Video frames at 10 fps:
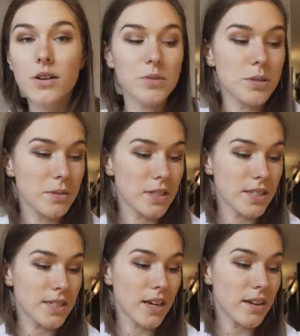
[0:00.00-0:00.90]
I hope this was
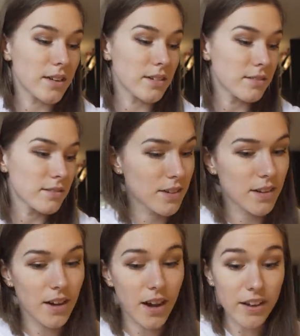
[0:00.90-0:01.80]
entertaining.
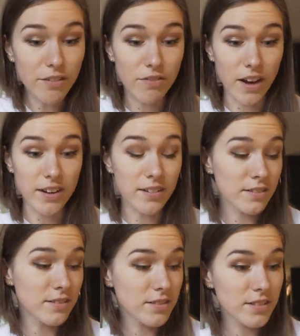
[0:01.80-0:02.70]
I had
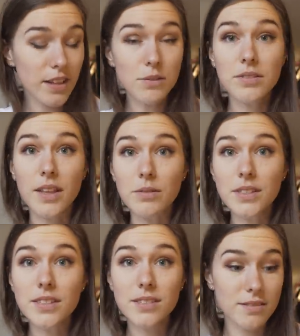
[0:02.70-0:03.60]
fun. That
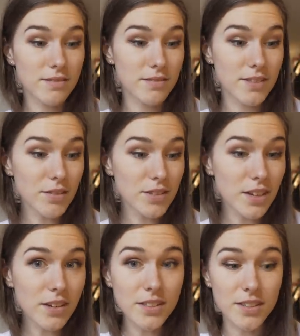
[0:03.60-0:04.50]
was
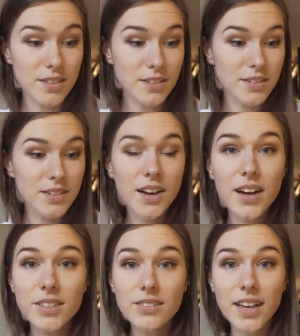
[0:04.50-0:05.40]
good.
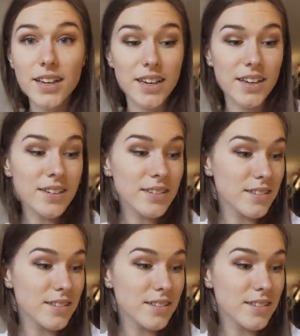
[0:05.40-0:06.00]
I'd do that again.